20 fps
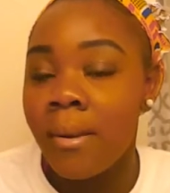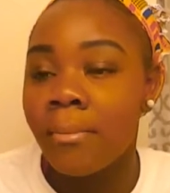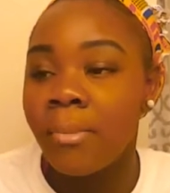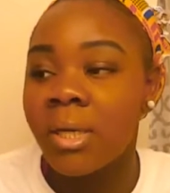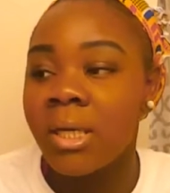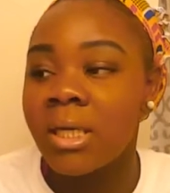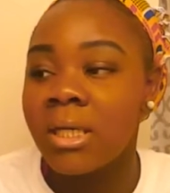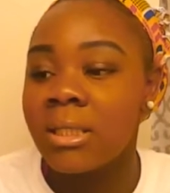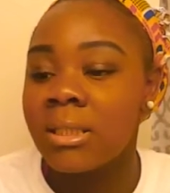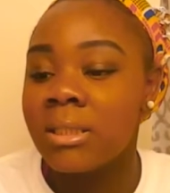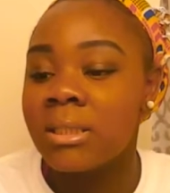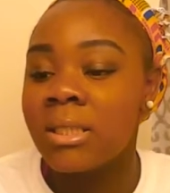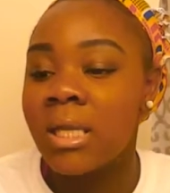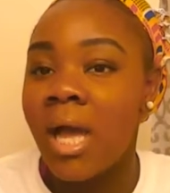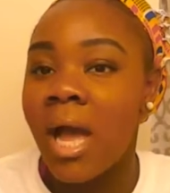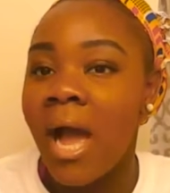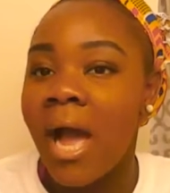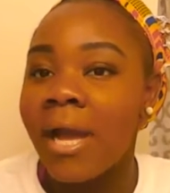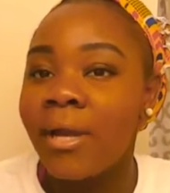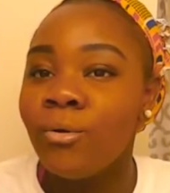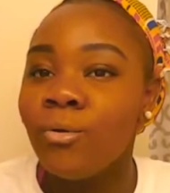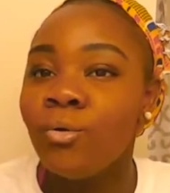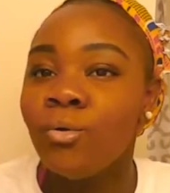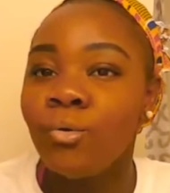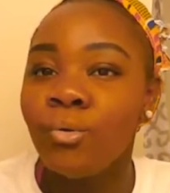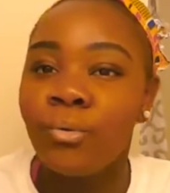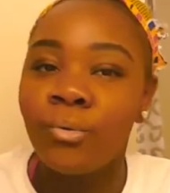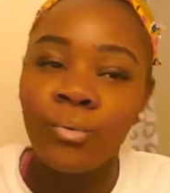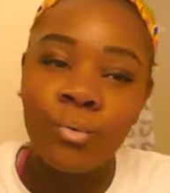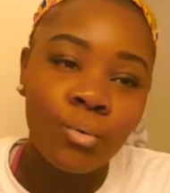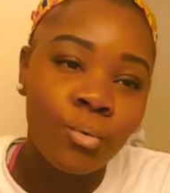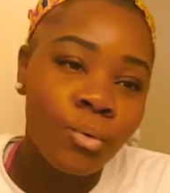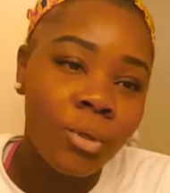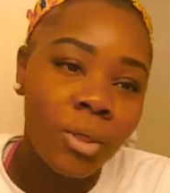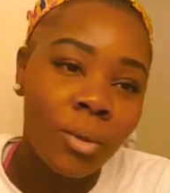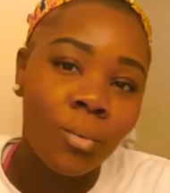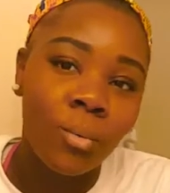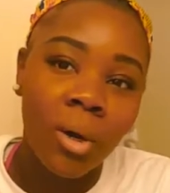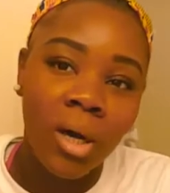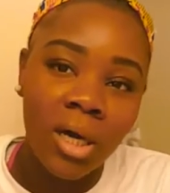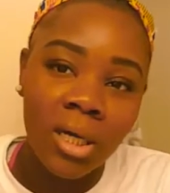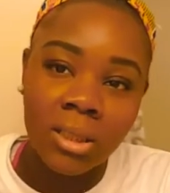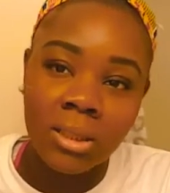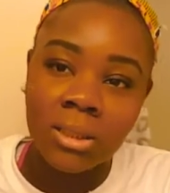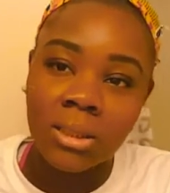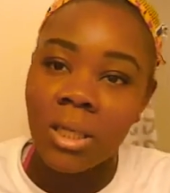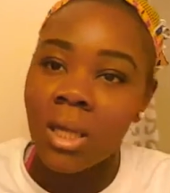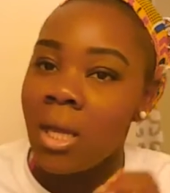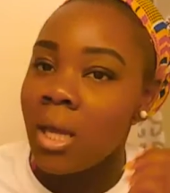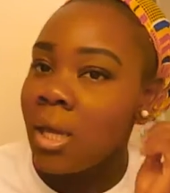because I knew who he was.